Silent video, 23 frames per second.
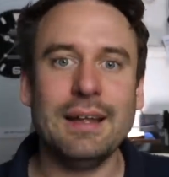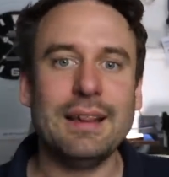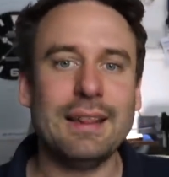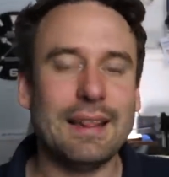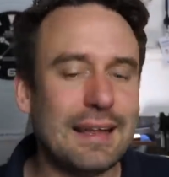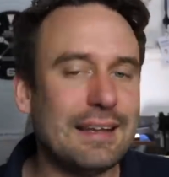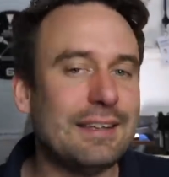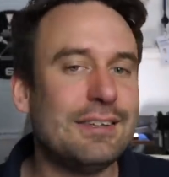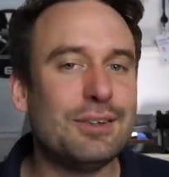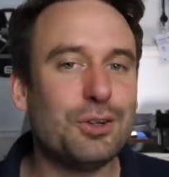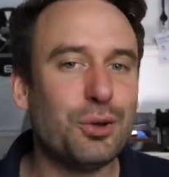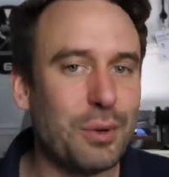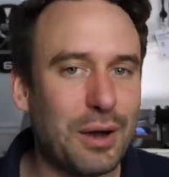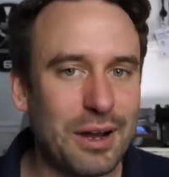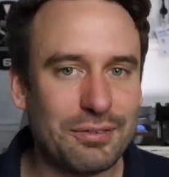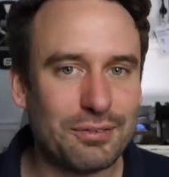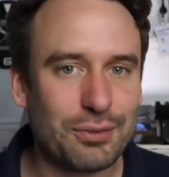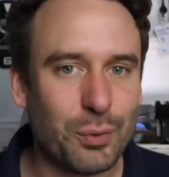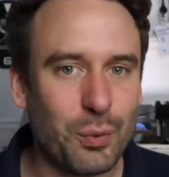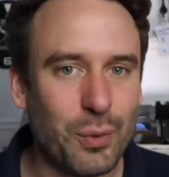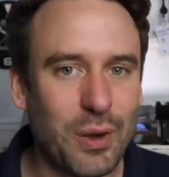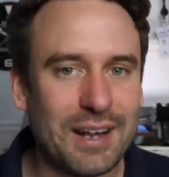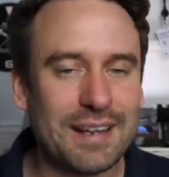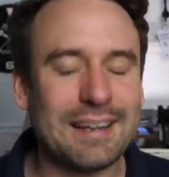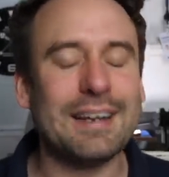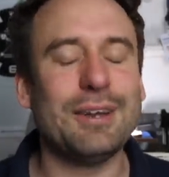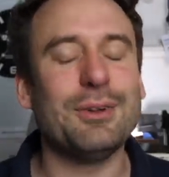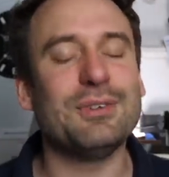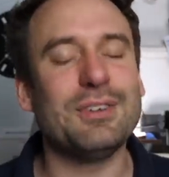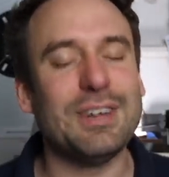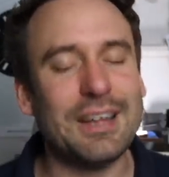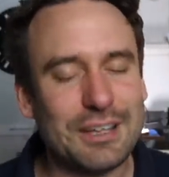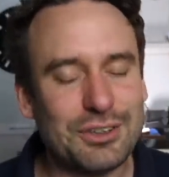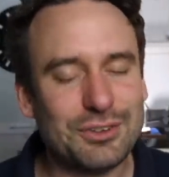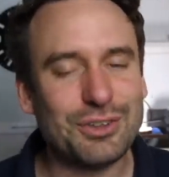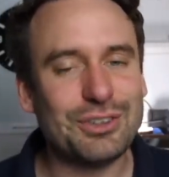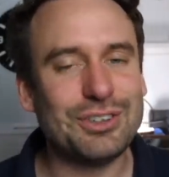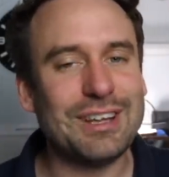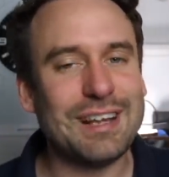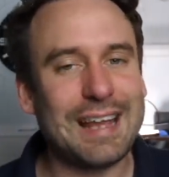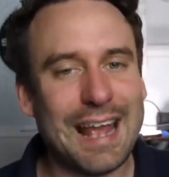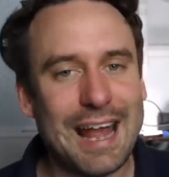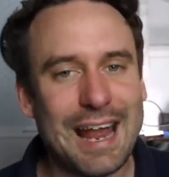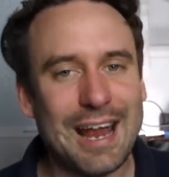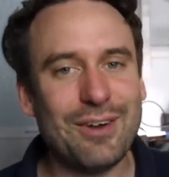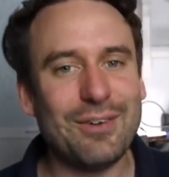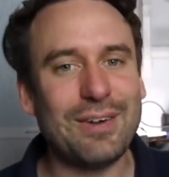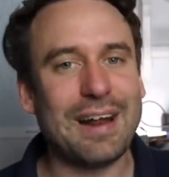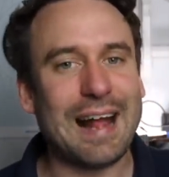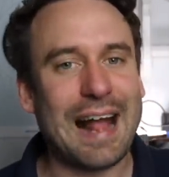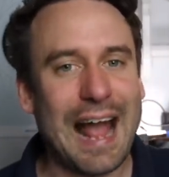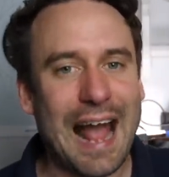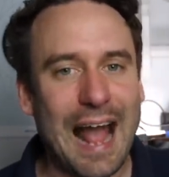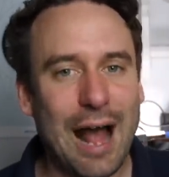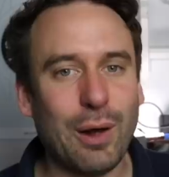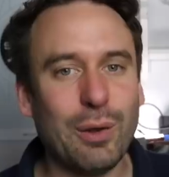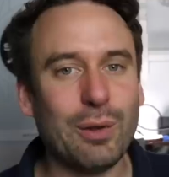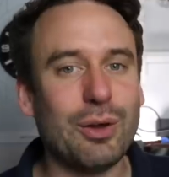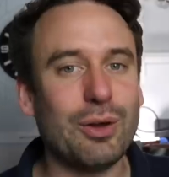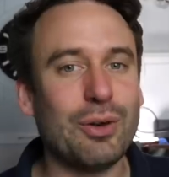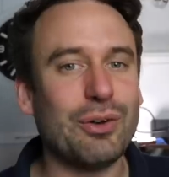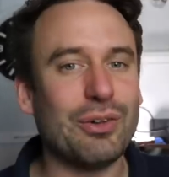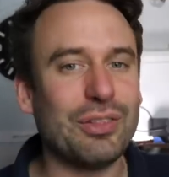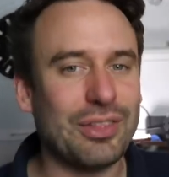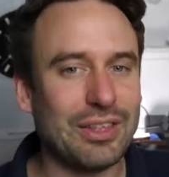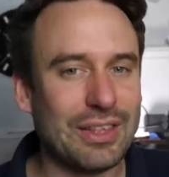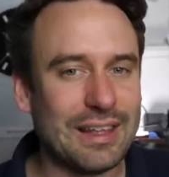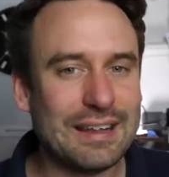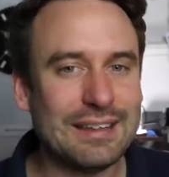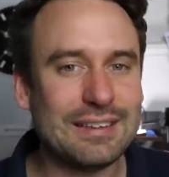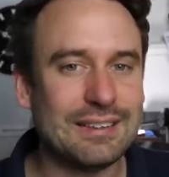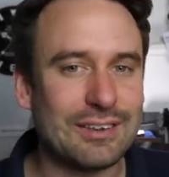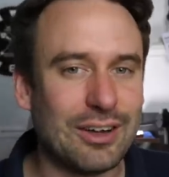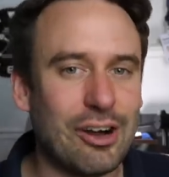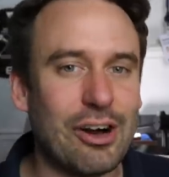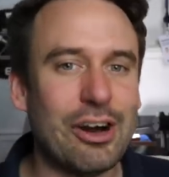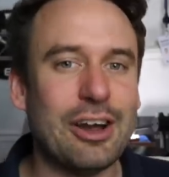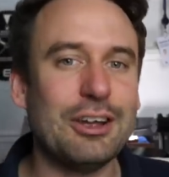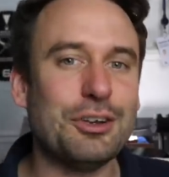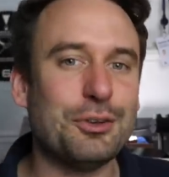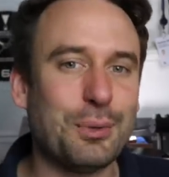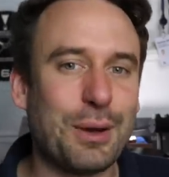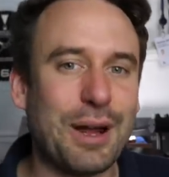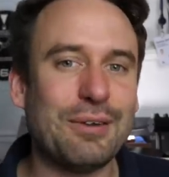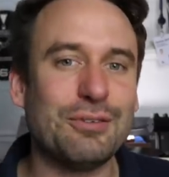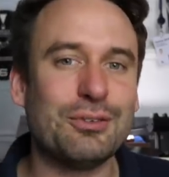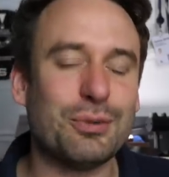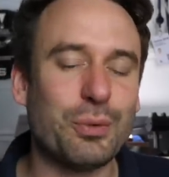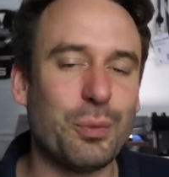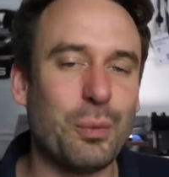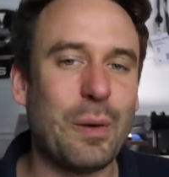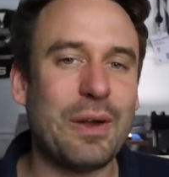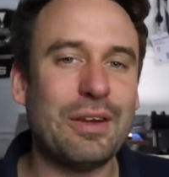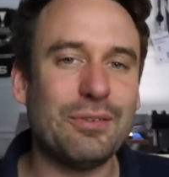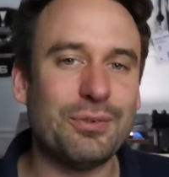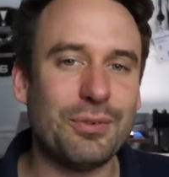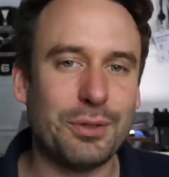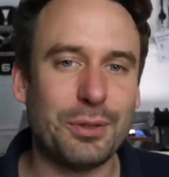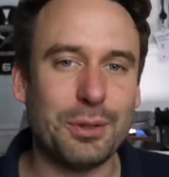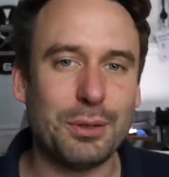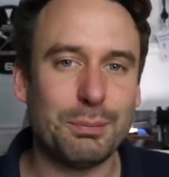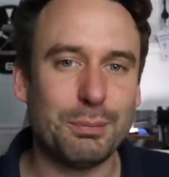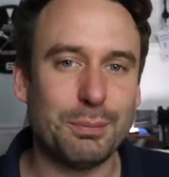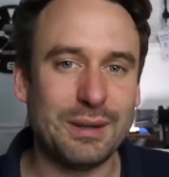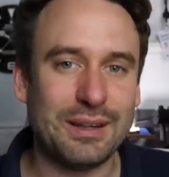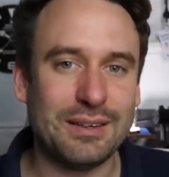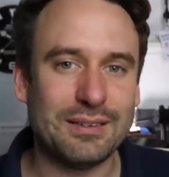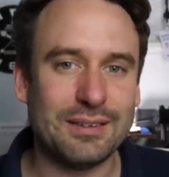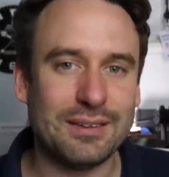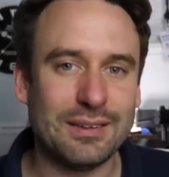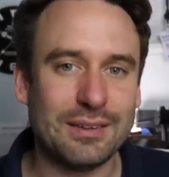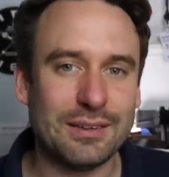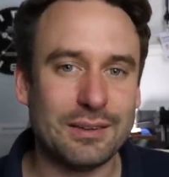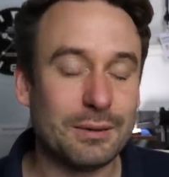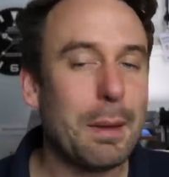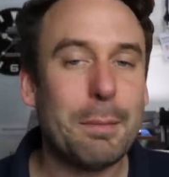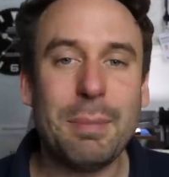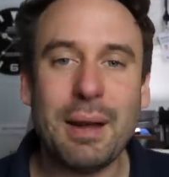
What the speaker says: They still have to wait. And it's interesting hearing how long these guys were having to wait for the pieces.